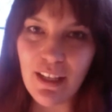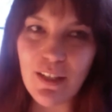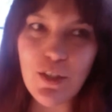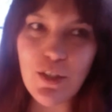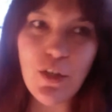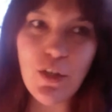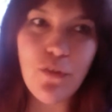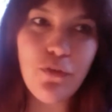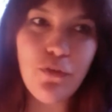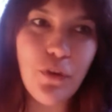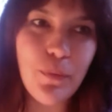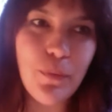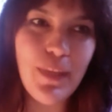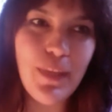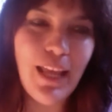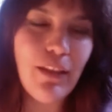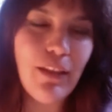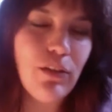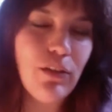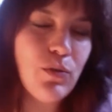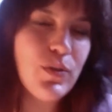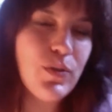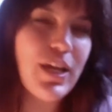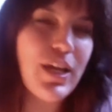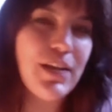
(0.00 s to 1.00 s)
So from that
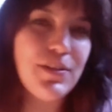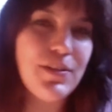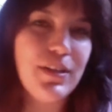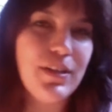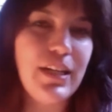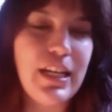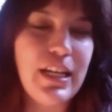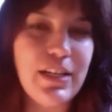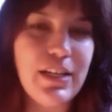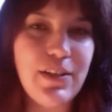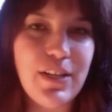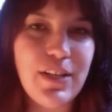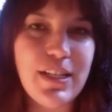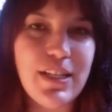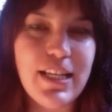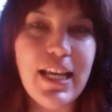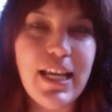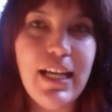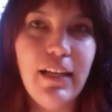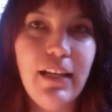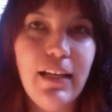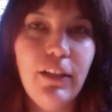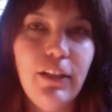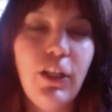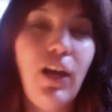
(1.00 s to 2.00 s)
2000 years is
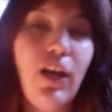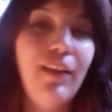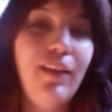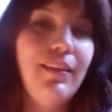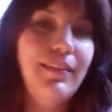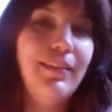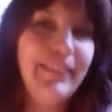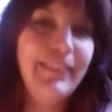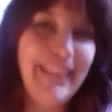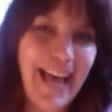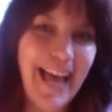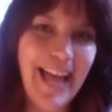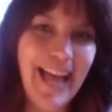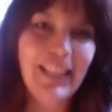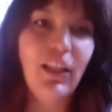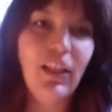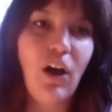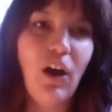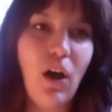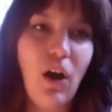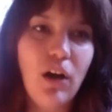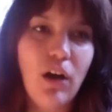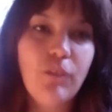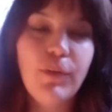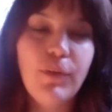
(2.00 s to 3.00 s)
not that
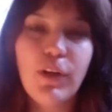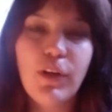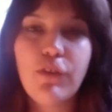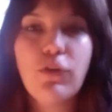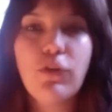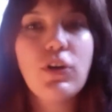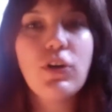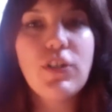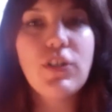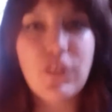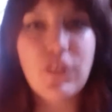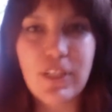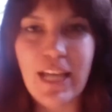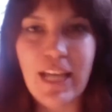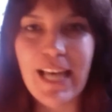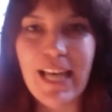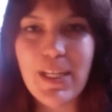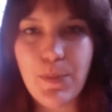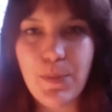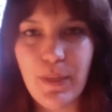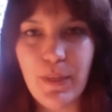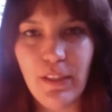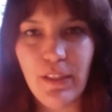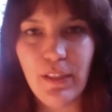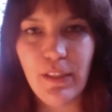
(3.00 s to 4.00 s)
long, but of course it has
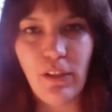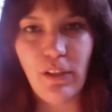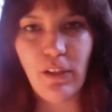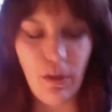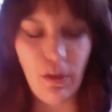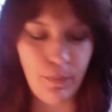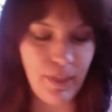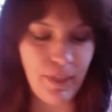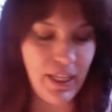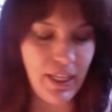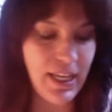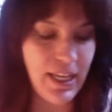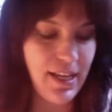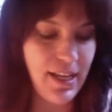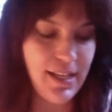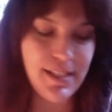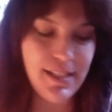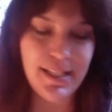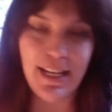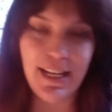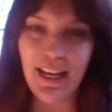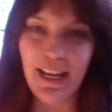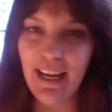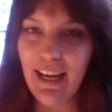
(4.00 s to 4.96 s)
been long because